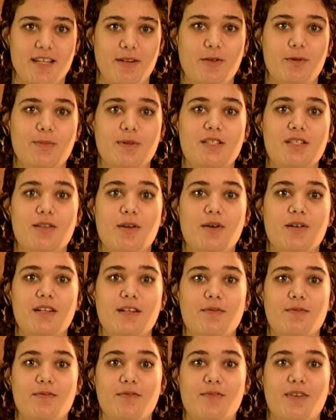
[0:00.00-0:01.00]
They will be sold
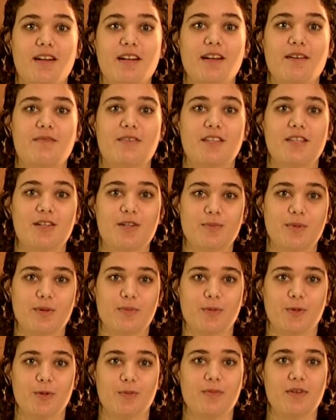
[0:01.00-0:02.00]
in front of the yearbook
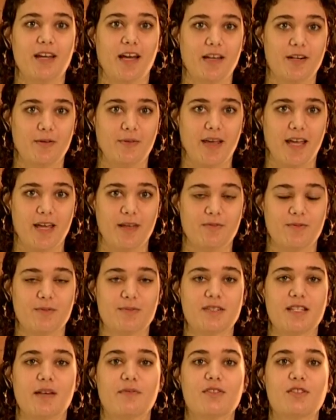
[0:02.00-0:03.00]
room 908 from
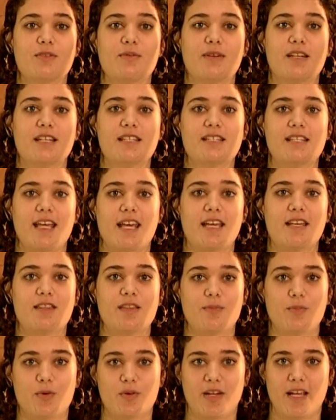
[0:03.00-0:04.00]
7.20 to 8 in
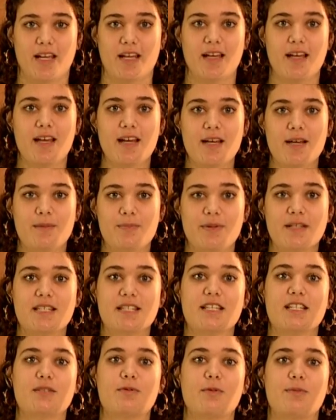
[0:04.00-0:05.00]
the morning.
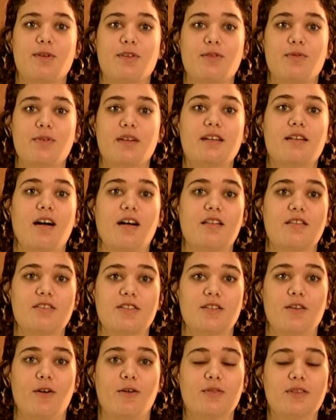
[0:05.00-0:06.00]
Biscuits will be
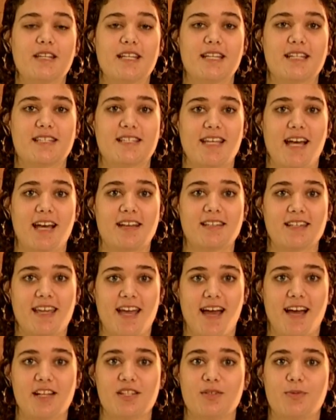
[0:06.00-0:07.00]
$3 and only exact
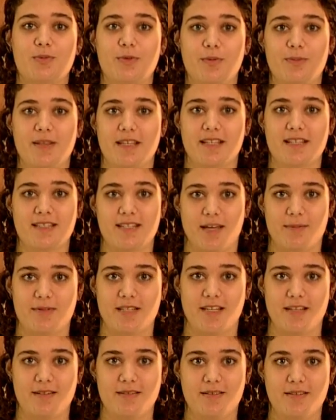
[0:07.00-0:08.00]
cash will be
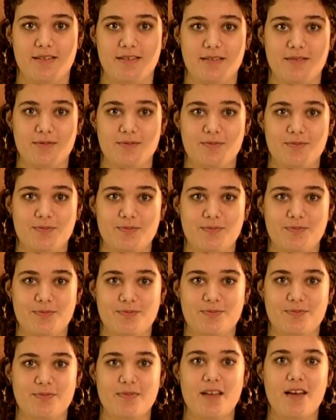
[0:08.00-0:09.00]
accepted.
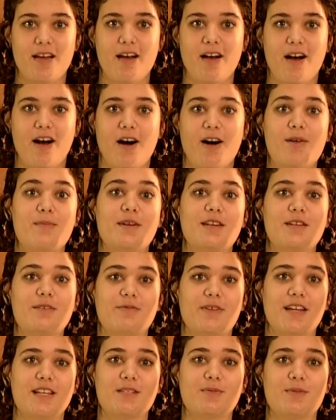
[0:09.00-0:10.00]
All money
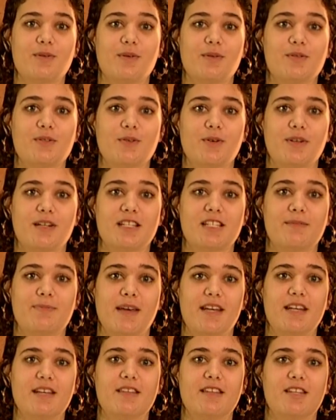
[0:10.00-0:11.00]
raised will go toward
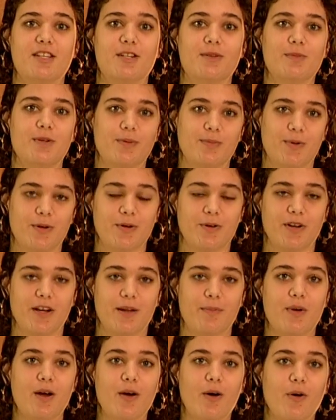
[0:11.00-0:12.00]
expanding the yearbook
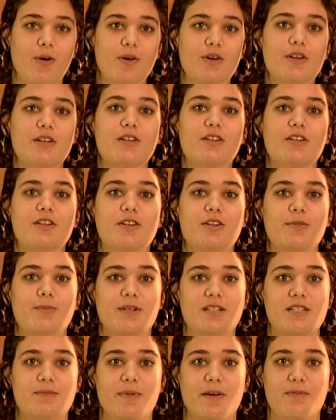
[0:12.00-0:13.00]
program. Order your
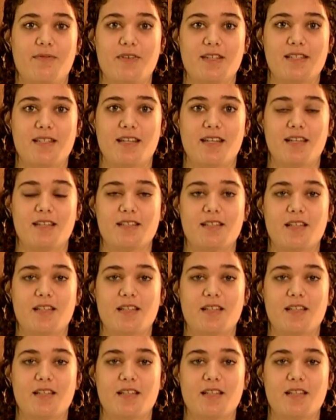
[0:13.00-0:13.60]
yearbooks by visiting